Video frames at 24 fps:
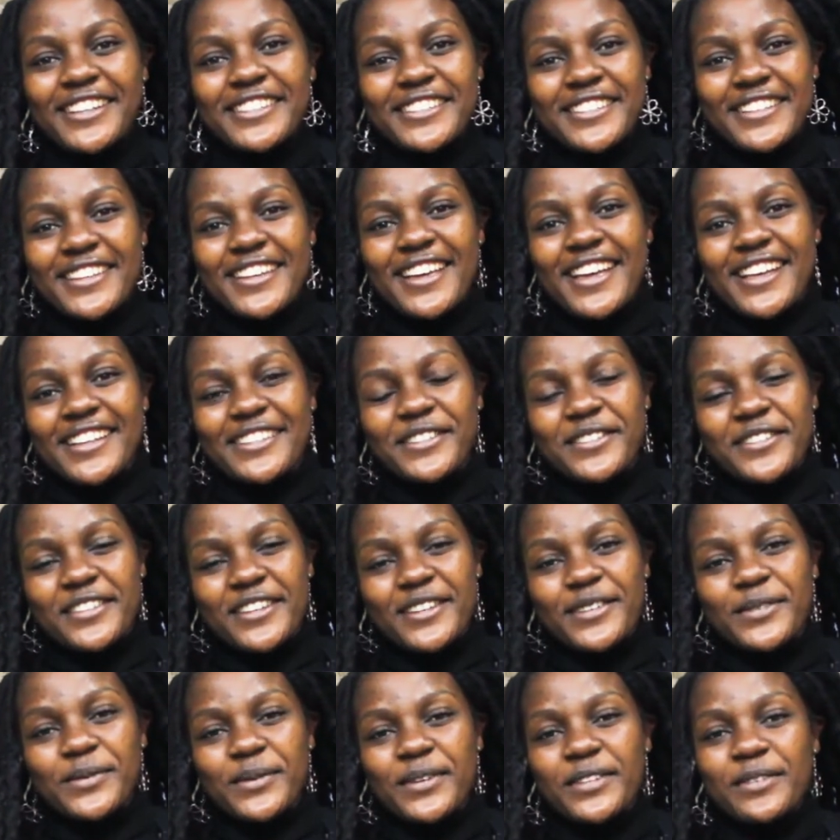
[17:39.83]
so yeah so
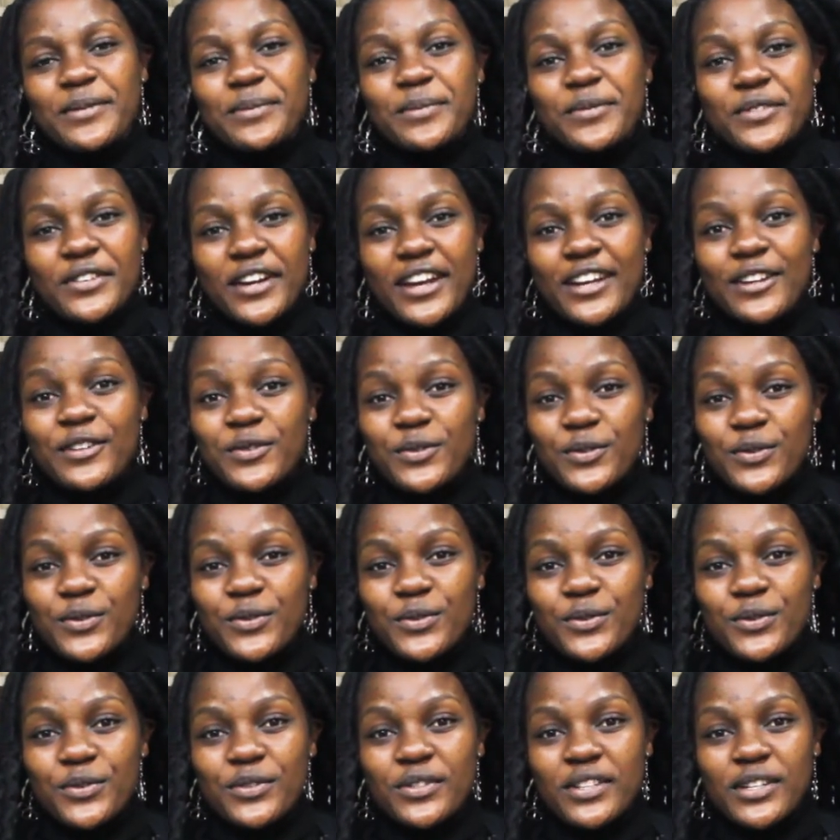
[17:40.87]
that's what i'm trying to
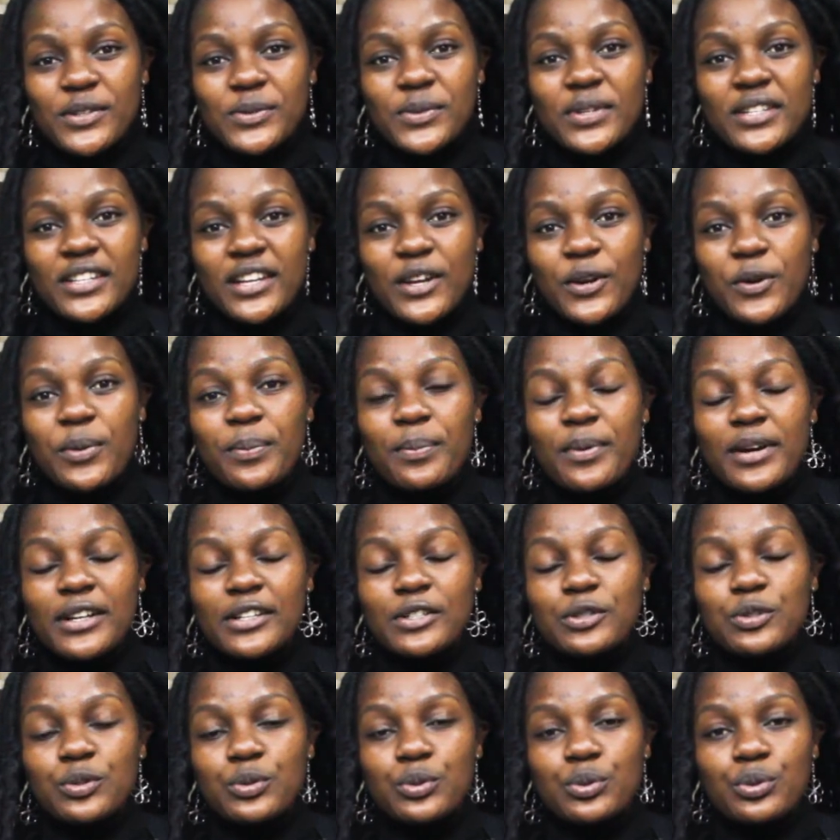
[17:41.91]
do that's what i hope
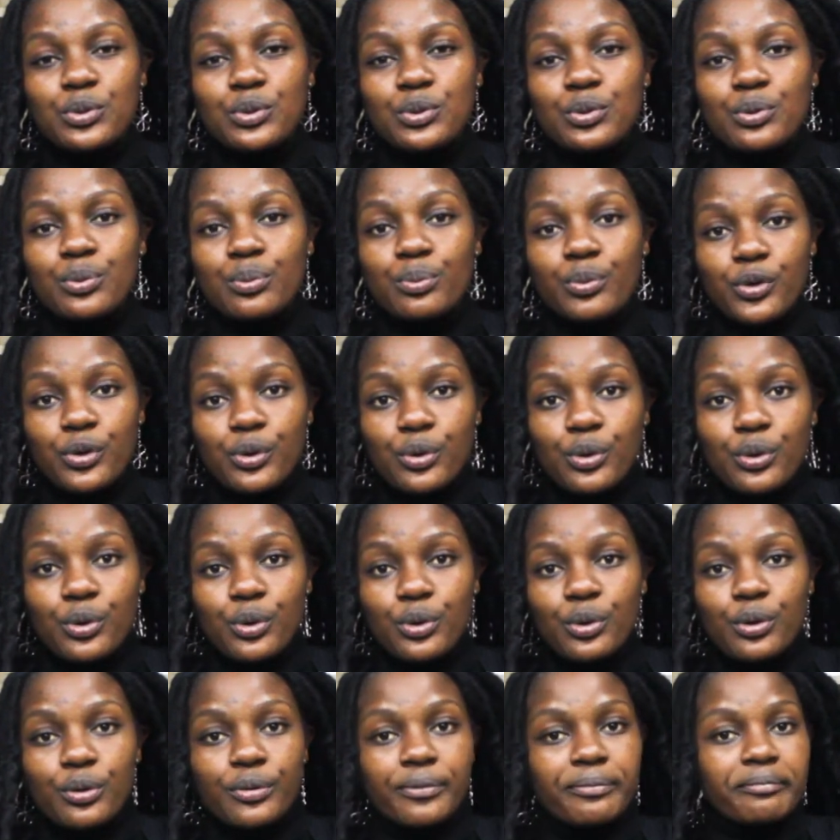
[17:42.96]
i'll do
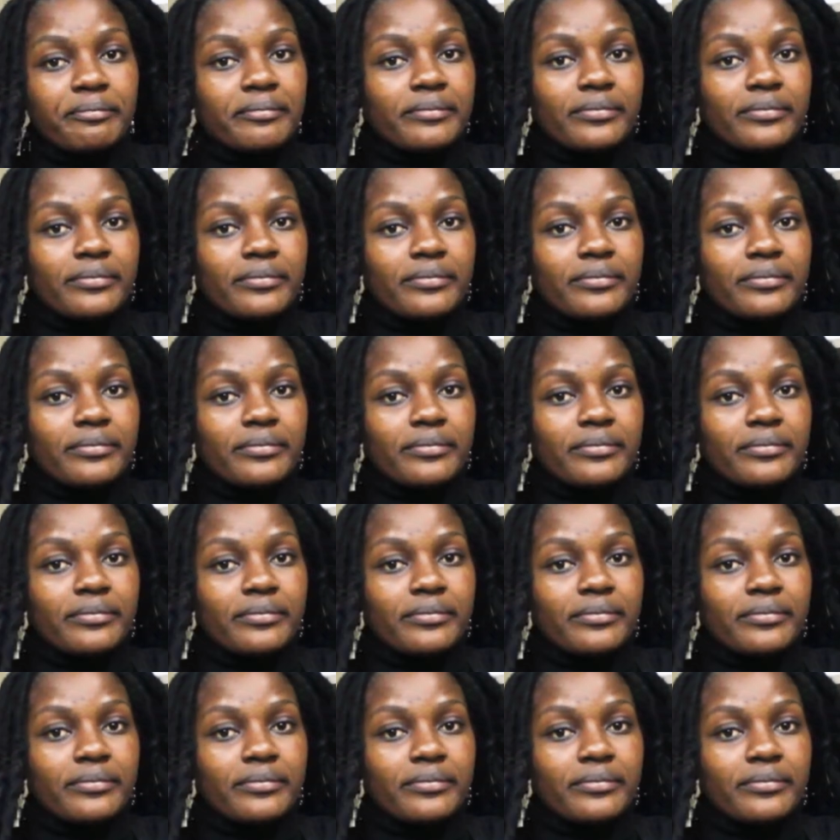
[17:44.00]
more